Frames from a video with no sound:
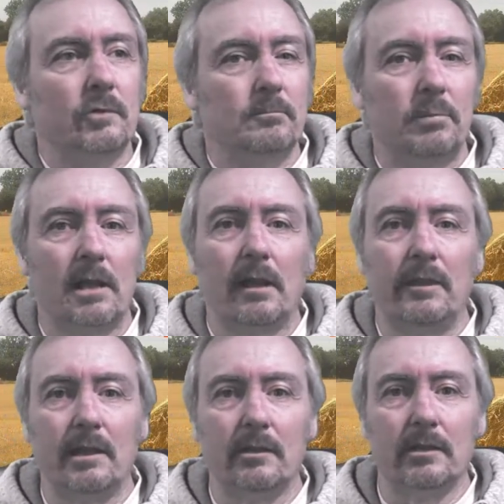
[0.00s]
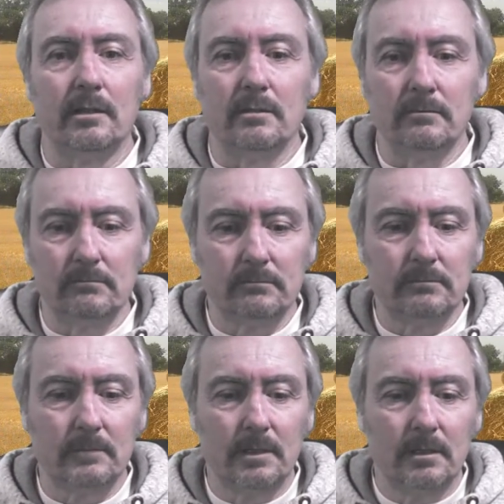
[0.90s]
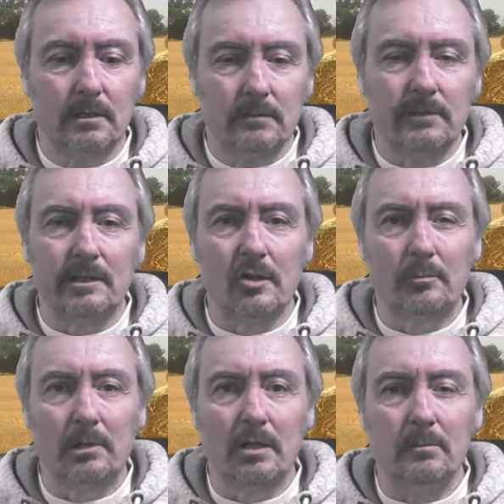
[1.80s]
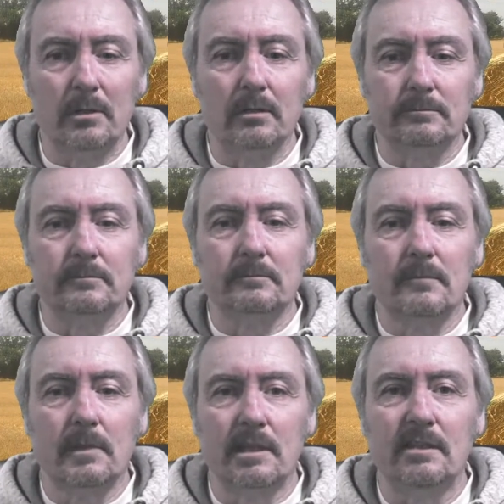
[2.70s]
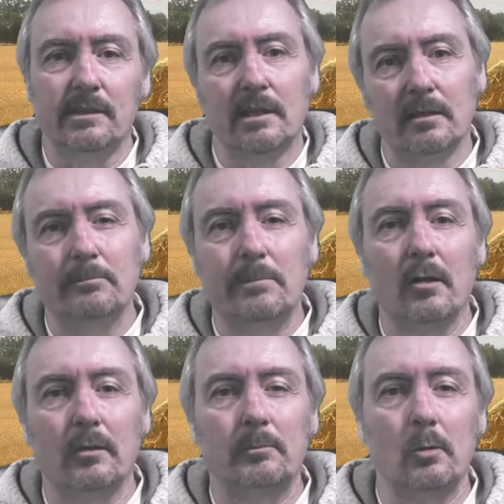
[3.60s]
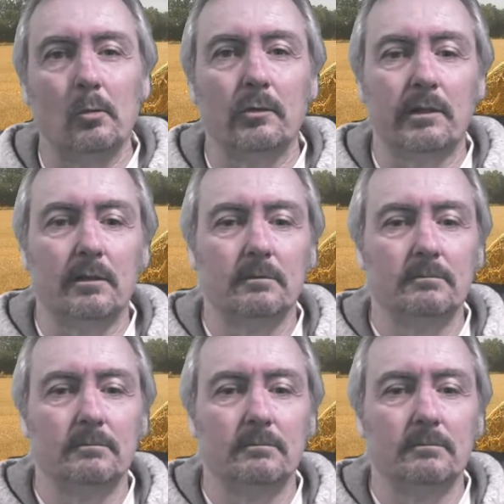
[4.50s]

plugging things in, and very nice bloke, but he said it's Bell's palsy, and